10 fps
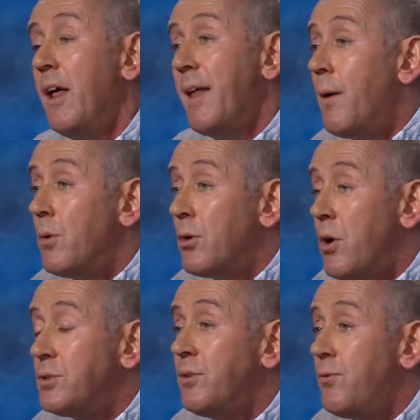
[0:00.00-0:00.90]
That will
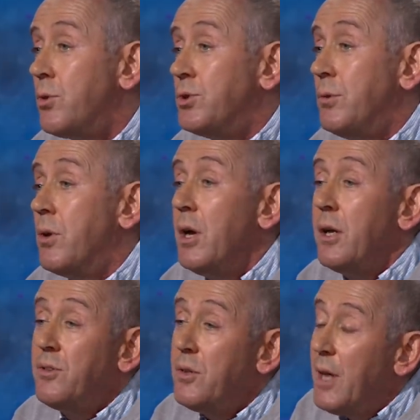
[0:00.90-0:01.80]
cost a fortune
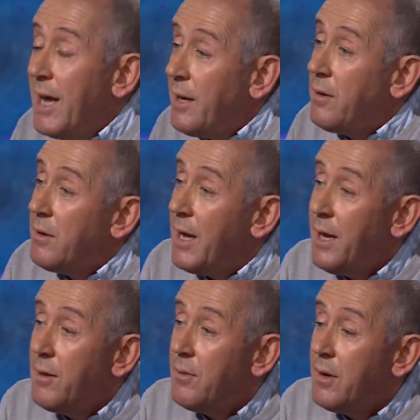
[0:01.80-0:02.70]

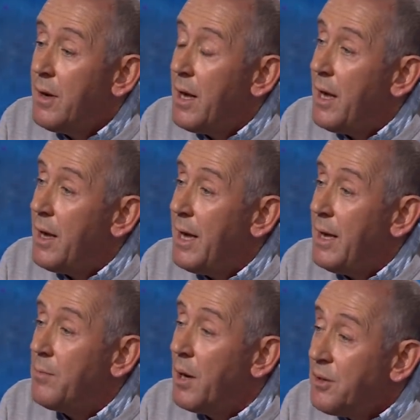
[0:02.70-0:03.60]

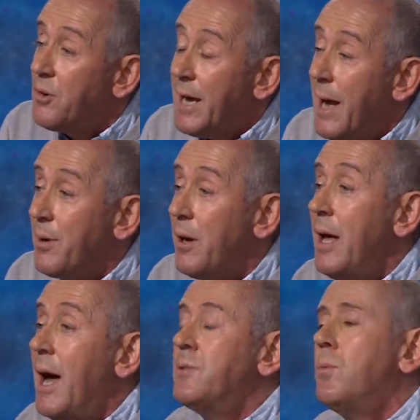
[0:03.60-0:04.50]
in monetary capital,
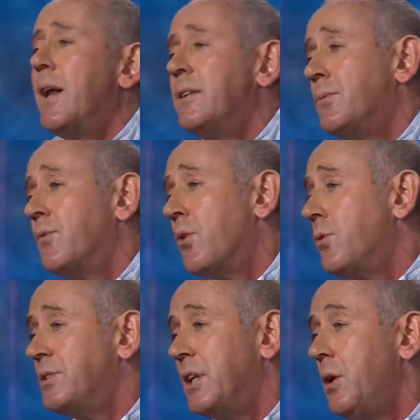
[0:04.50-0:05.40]
as well as, of
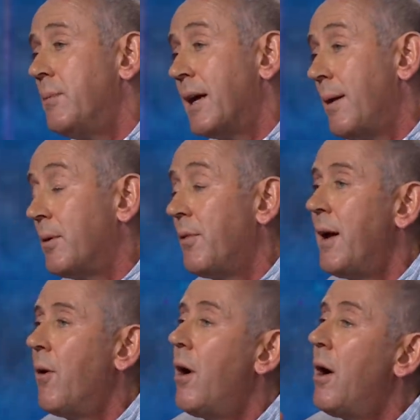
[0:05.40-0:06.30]
course, in human capital.
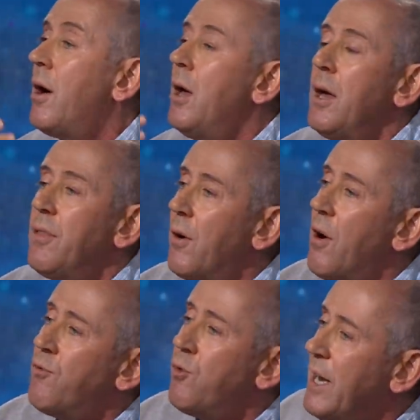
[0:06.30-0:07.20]
There
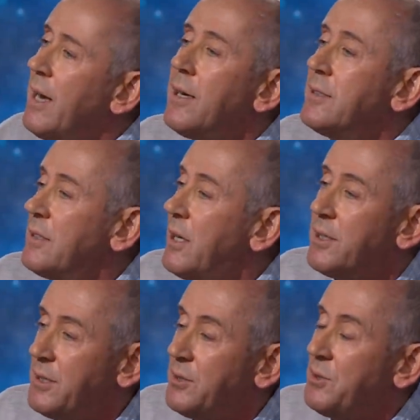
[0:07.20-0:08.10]
are freelance
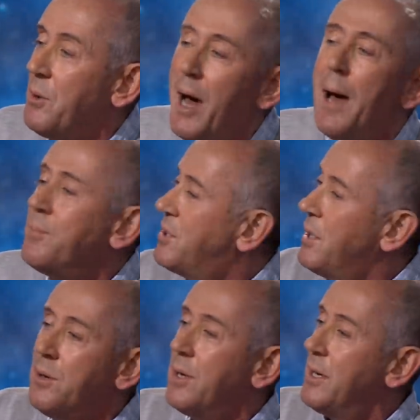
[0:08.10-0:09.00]
artists who are
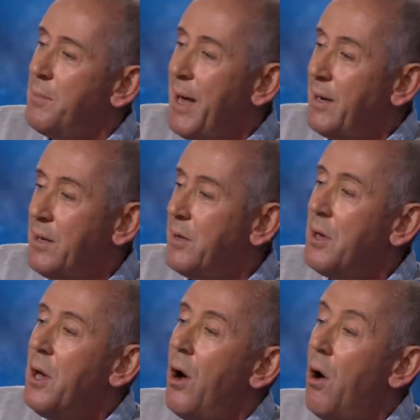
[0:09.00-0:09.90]
absolutely dependent
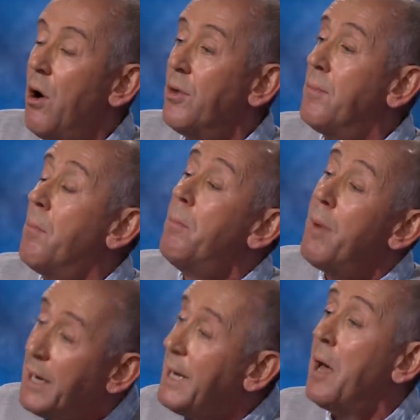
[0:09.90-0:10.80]
on
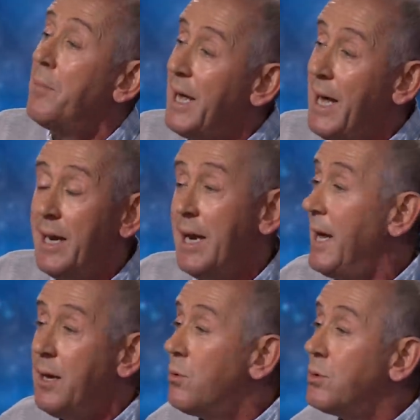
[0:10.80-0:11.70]
money coming
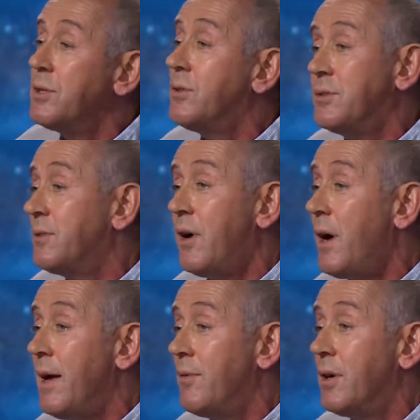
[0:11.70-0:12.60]
in order to
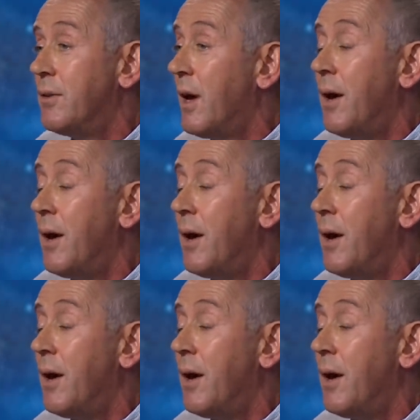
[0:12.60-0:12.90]
survive.